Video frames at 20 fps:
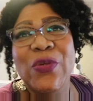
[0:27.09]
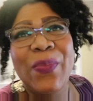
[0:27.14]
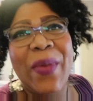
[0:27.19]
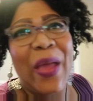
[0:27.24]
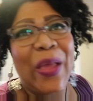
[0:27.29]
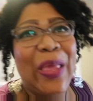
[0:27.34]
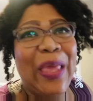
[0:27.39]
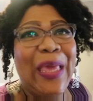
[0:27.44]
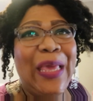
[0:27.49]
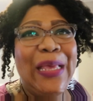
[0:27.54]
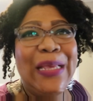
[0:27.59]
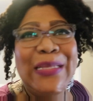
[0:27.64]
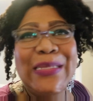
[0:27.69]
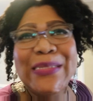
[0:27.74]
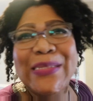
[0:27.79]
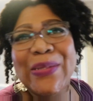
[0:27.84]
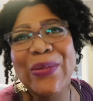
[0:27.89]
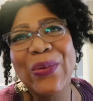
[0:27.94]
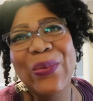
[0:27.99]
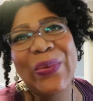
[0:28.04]
my
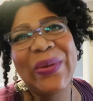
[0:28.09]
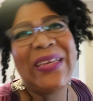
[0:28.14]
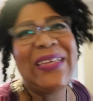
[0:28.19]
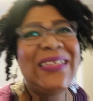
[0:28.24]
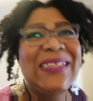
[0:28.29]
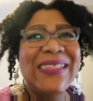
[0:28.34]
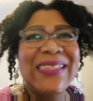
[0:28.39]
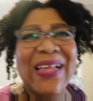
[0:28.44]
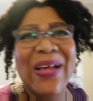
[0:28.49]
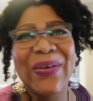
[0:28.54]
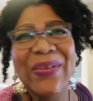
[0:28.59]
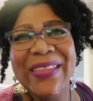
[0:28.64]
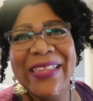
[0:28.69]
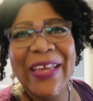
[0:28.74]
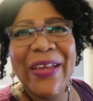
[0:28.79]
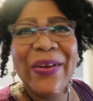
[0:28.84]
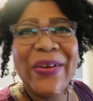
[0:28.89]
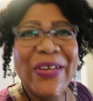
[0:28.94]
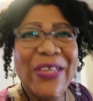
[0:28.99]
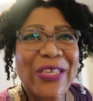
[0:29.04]
kings and queens out
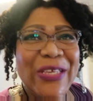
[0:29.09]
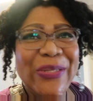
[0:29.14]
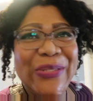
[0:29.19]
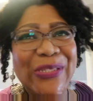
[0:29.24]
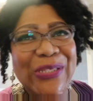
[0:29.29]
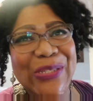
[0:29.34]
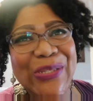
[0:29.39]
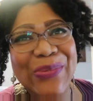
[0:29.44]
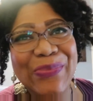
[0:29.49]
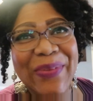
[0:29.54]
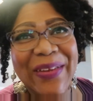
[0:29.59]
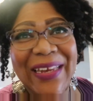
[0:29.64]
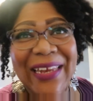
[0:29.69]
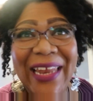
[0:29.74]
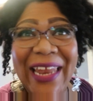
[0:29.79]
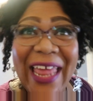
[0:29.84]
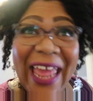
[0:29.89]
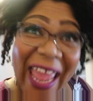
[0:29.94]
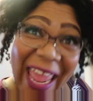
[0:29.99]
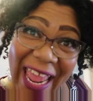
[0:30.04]
there in YouTube
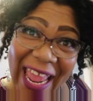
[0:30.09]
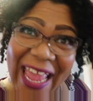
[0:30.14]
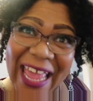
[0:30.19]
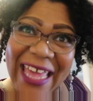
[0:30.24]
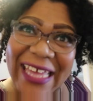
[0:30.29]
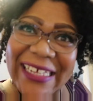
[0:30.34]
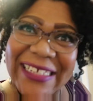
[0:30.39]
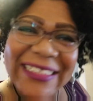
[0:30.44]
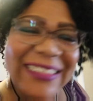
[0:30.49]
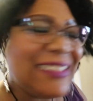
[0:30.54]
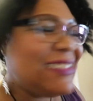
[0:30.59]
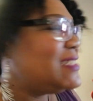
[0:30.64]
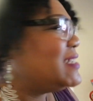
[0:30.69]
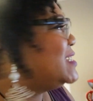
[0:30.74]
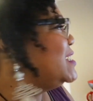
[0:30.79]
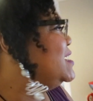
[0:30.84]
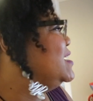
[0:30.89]
land.